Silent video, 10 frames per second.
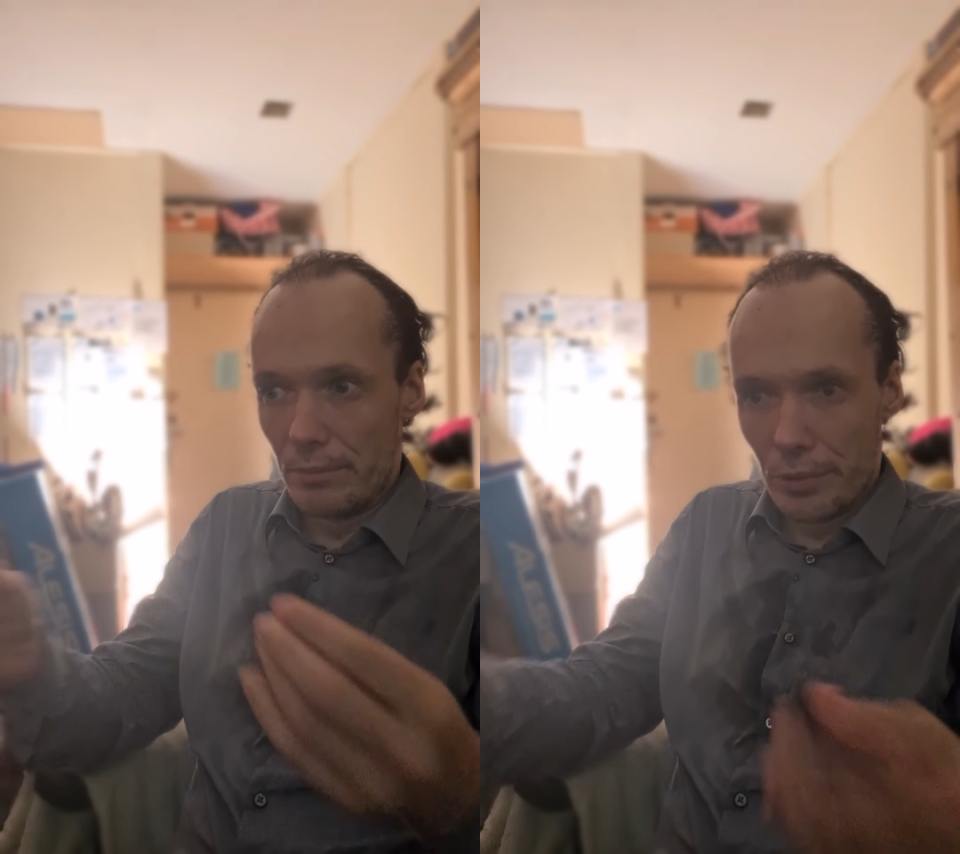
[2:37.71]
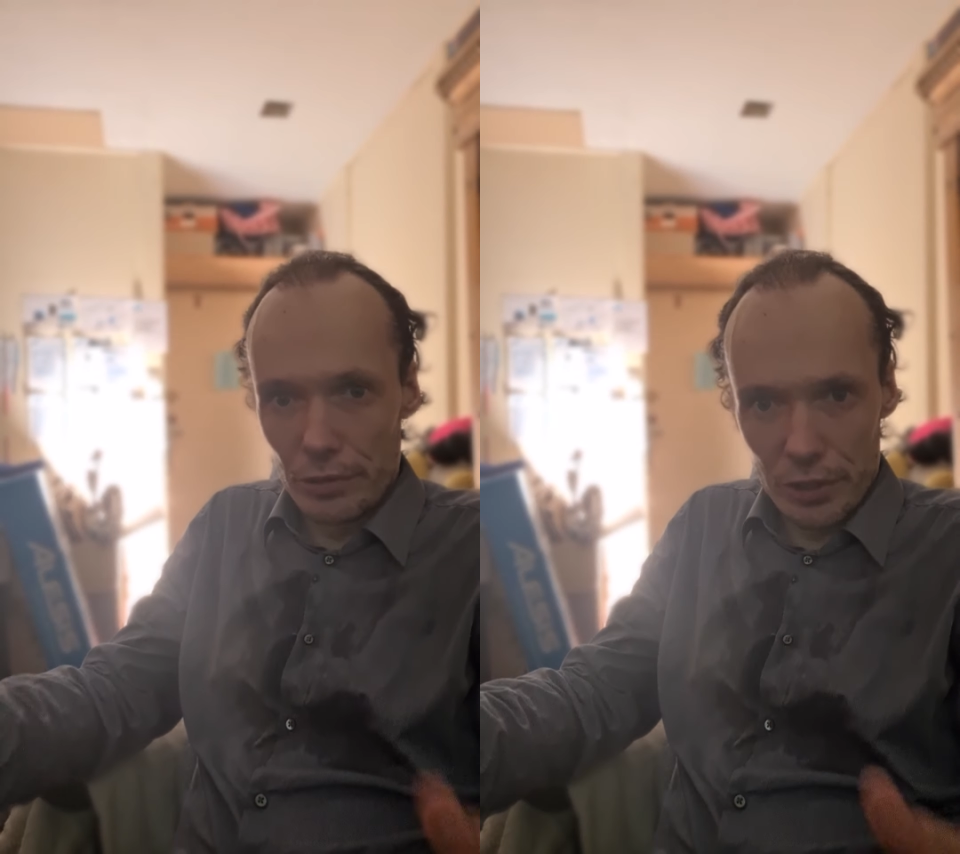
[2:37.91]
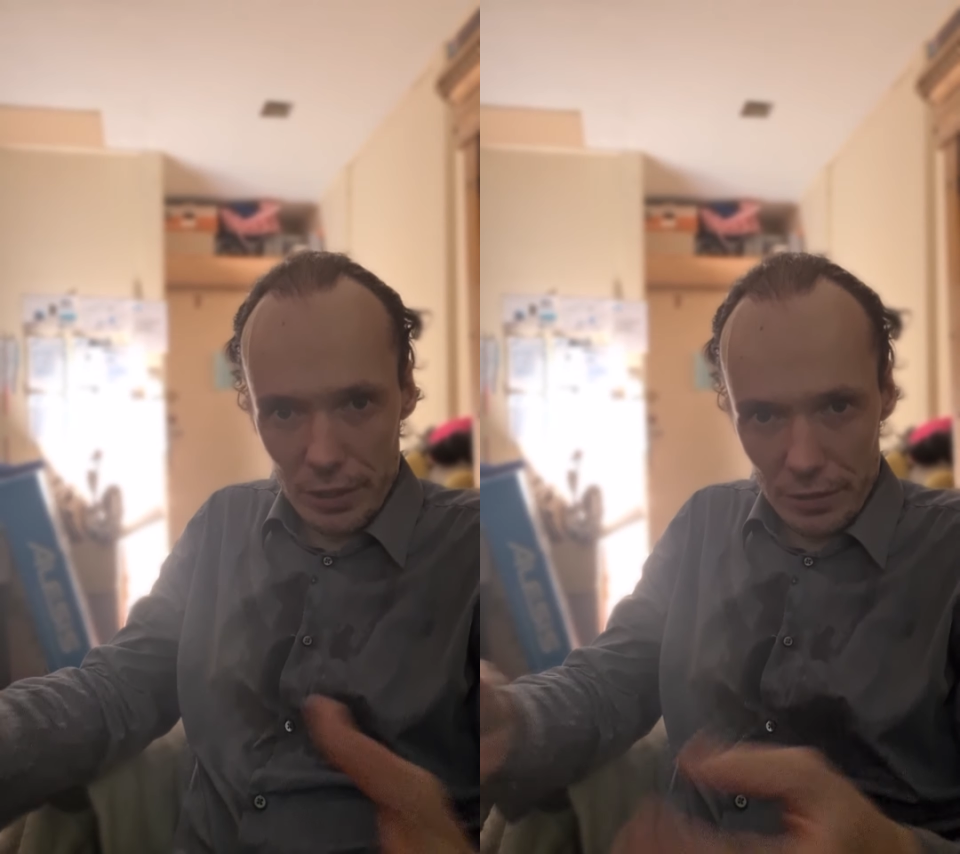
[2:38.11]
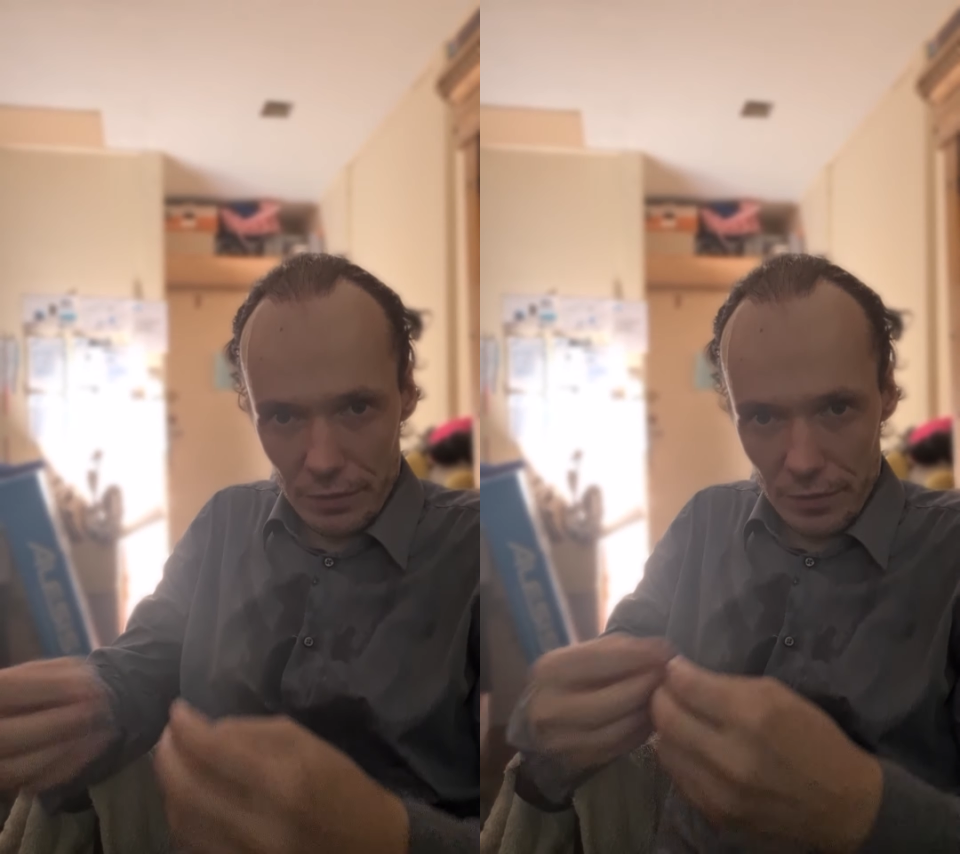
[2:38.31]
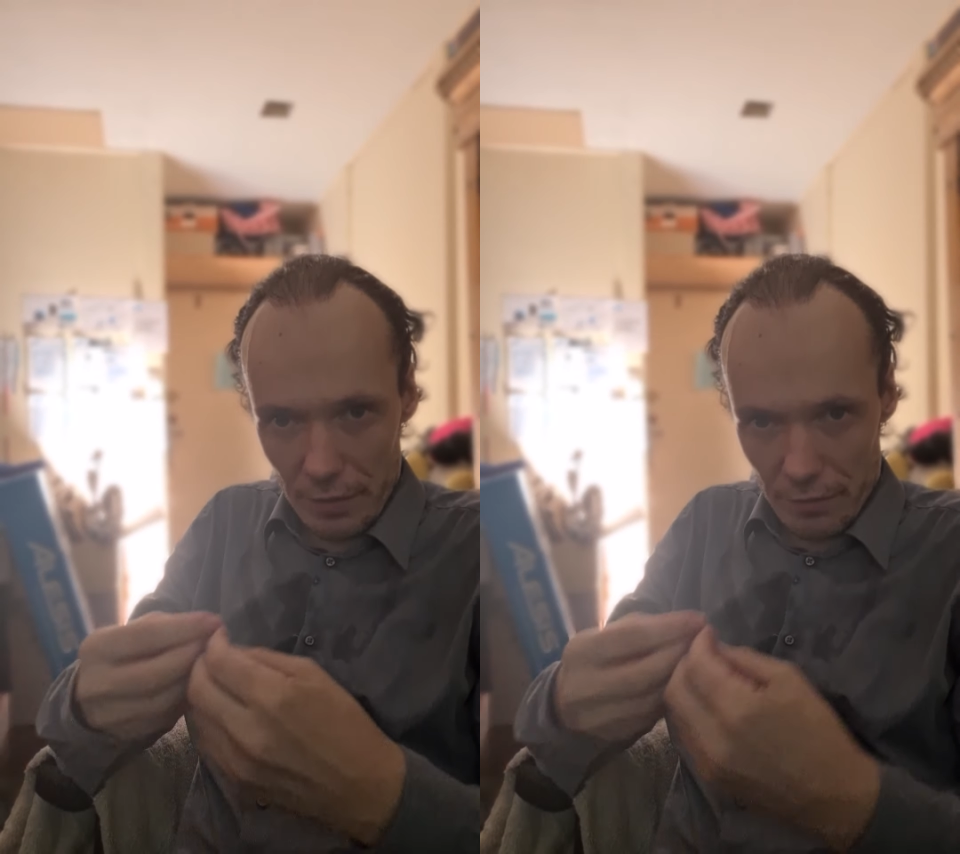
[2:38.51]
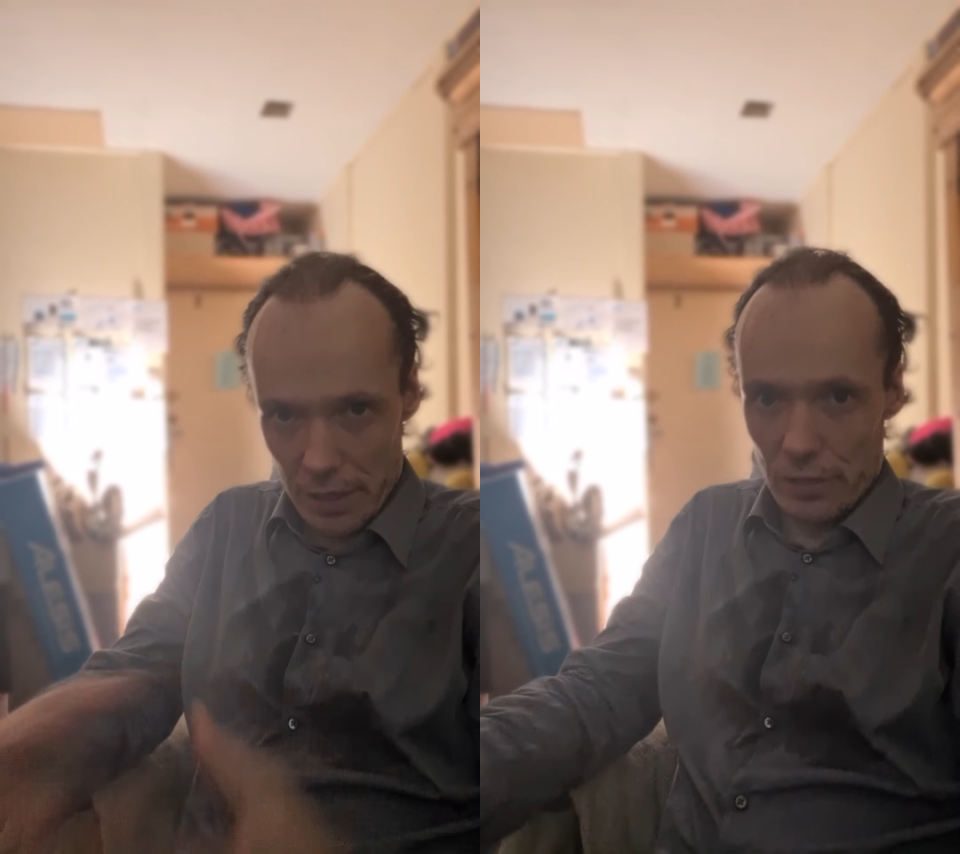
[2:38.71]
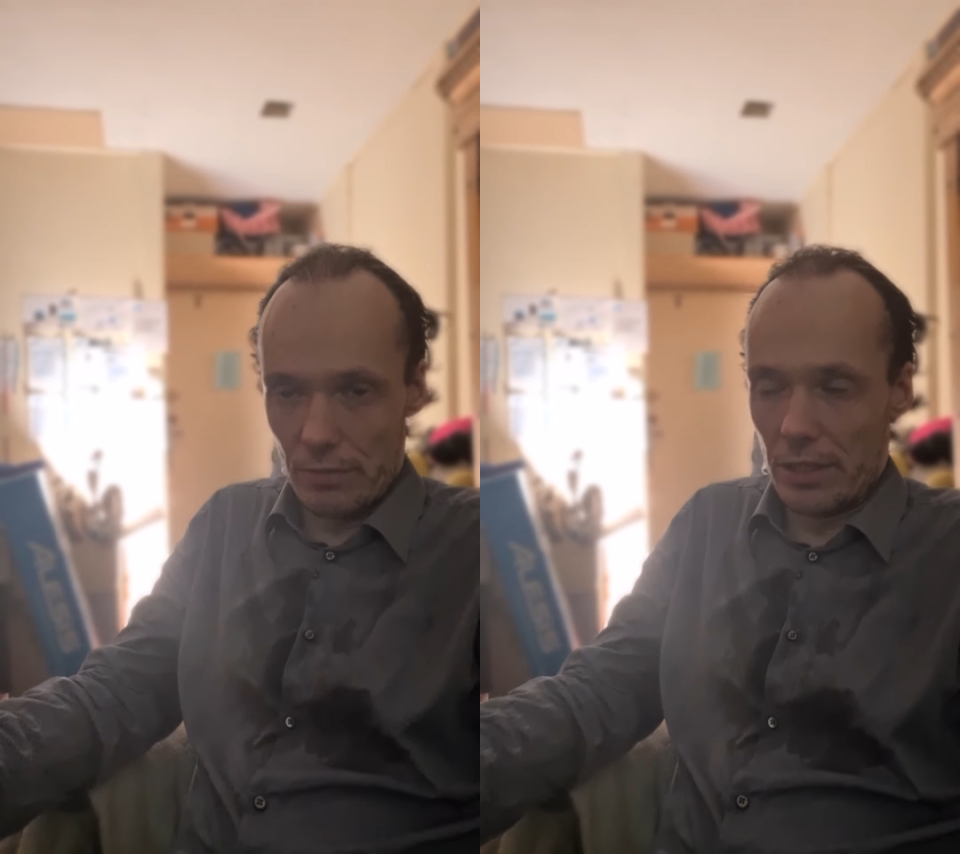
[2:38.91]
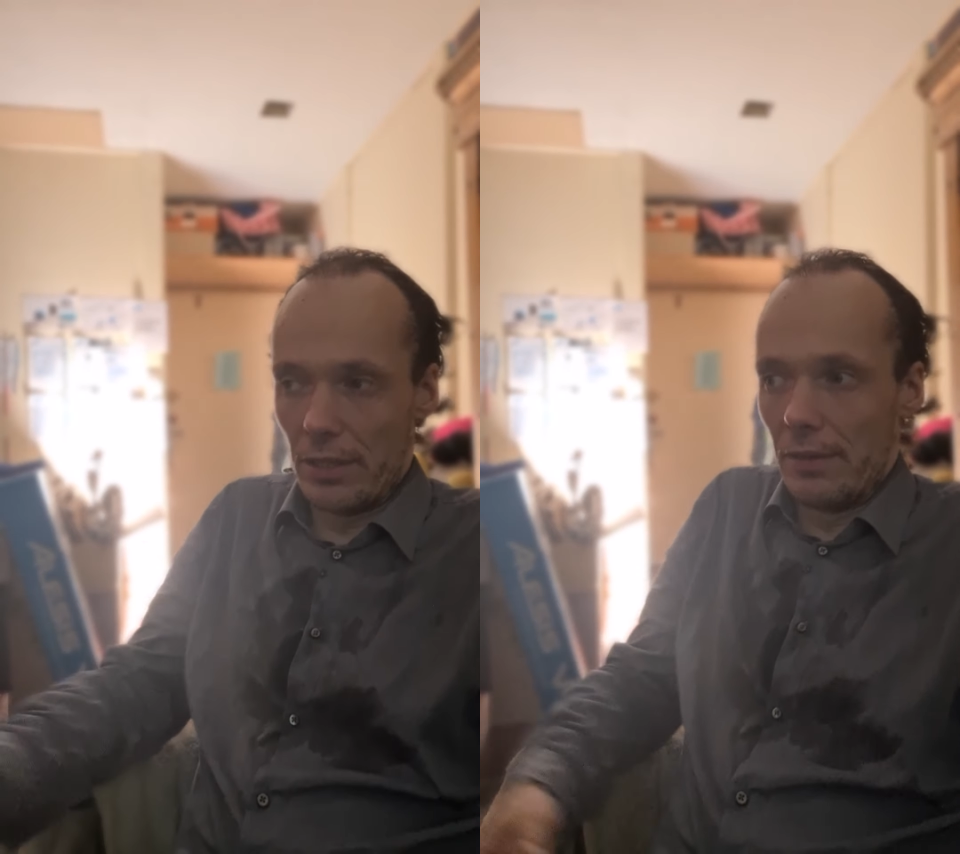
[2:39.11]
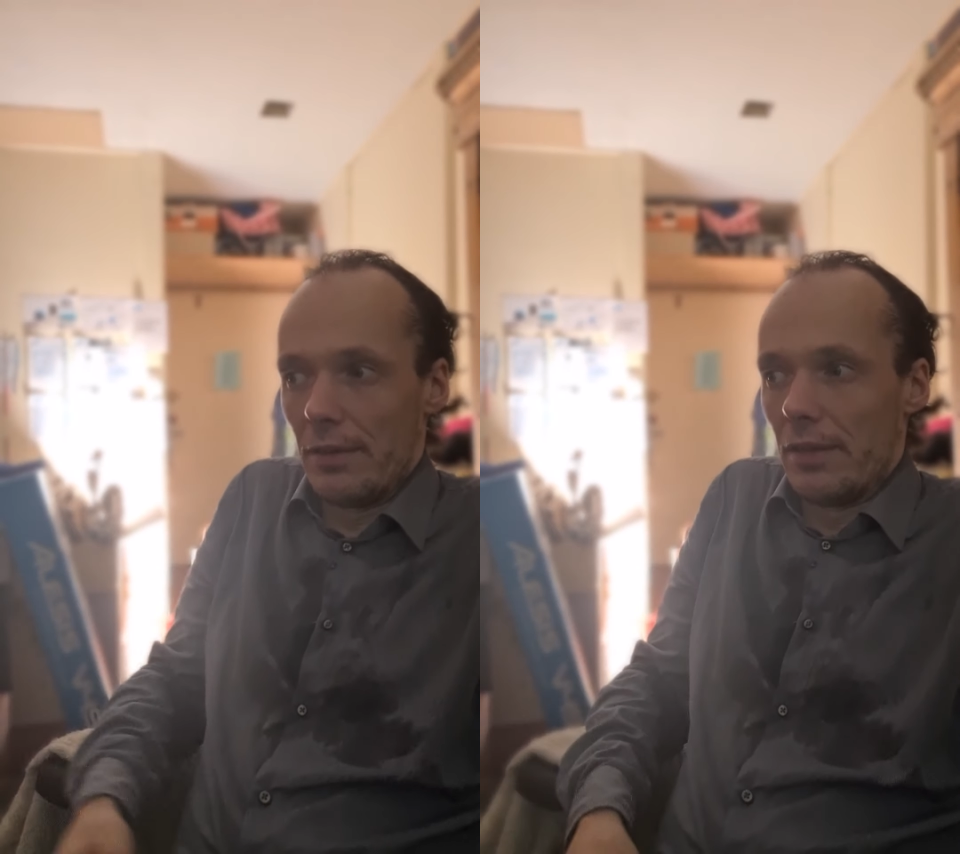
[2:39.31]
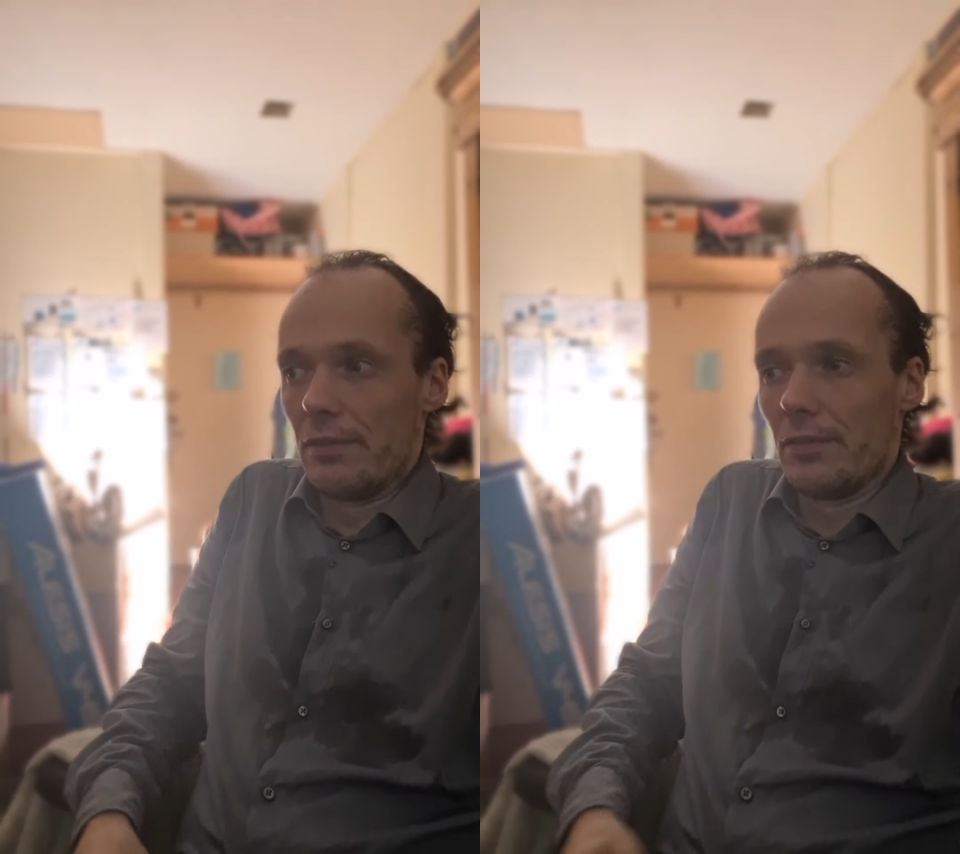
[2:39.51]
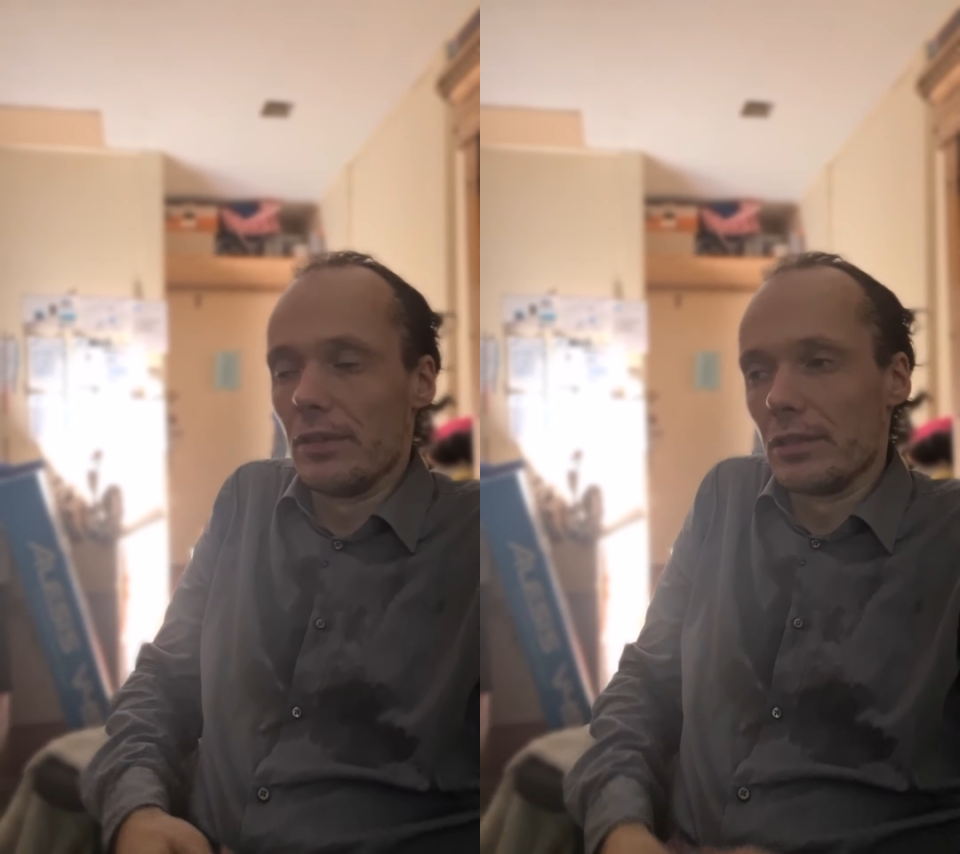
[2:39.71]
process of effectuating it.